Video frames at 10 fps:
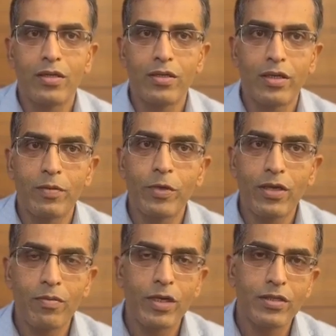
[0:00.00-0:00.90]
The
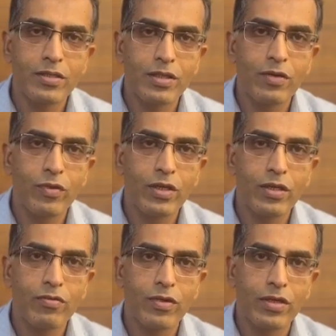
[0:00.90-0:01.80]
typical medicines that we
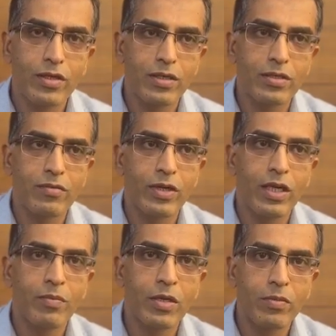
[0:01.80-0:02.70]
give is
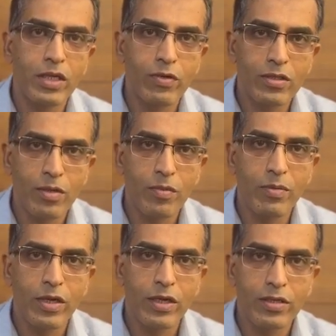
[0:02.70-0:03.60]
vitamin B12
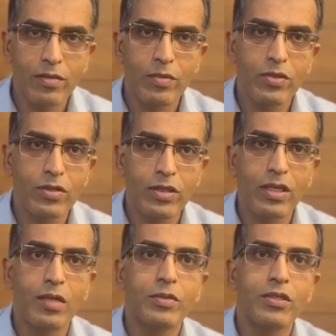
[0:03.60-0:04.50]
supplementation because it
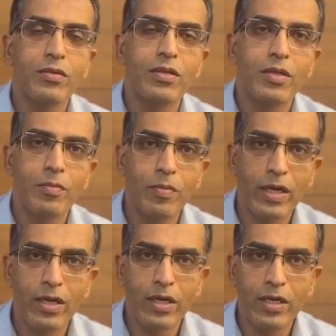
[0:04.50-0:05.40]
helps in
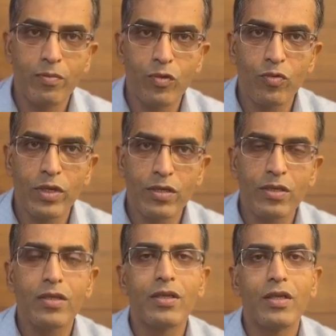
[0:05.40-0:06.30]
platelet improvement.
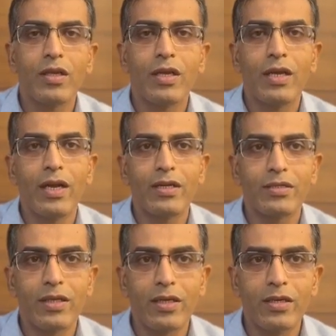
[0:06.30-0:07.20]
And
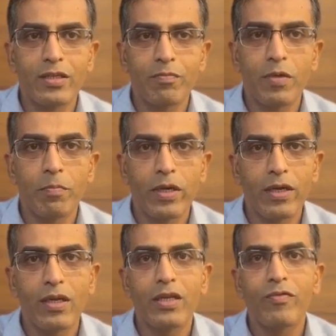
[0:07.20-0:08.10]
second is
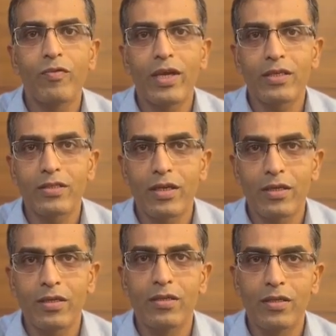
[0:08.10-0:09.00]
papaya leaf
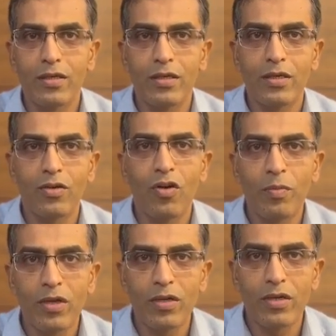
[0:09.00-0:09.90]
extract.
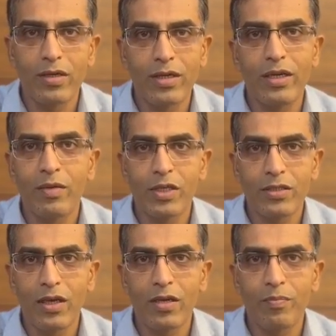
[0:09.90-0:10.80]
Common trade name is
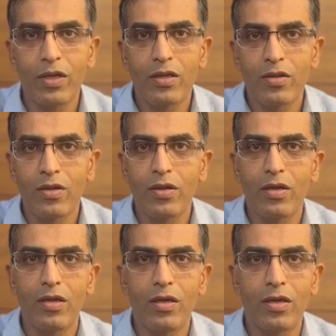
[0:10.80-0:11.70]
Carepil.
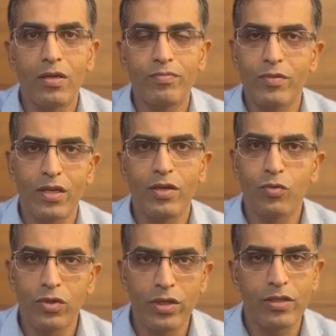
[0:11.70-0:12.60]
There are
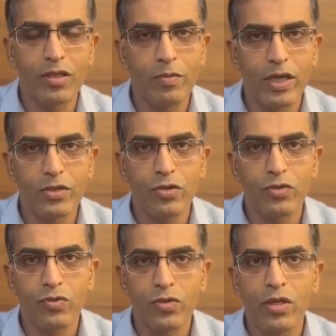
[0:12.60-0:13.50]
2-3 other brands
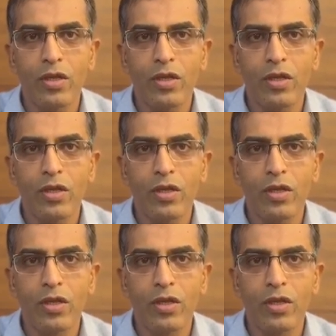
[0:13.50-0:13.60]
also.